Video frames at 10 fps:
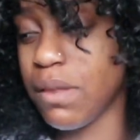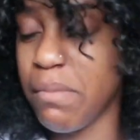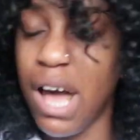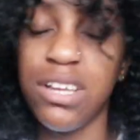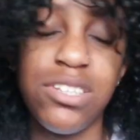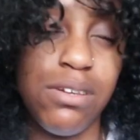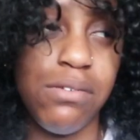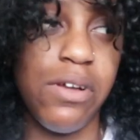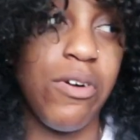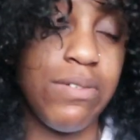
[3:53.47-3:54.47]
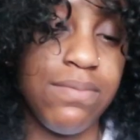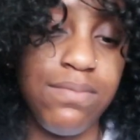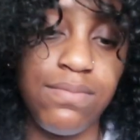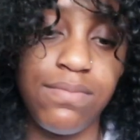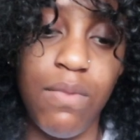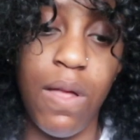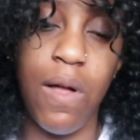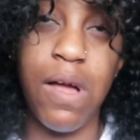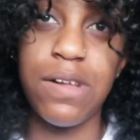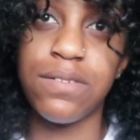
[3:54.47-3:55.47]
I just don't know.
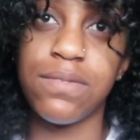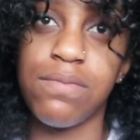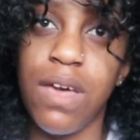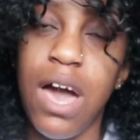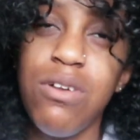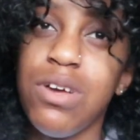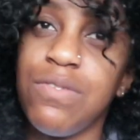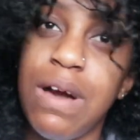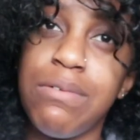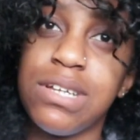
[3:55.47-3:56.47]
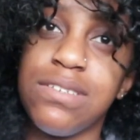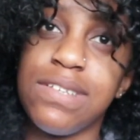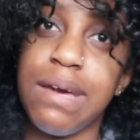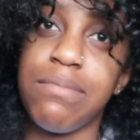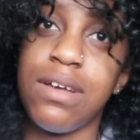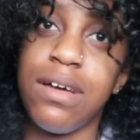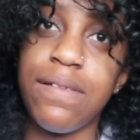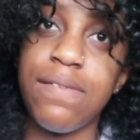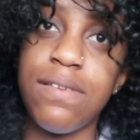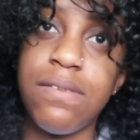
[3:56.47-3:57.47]
I don't know if I would look the same or not.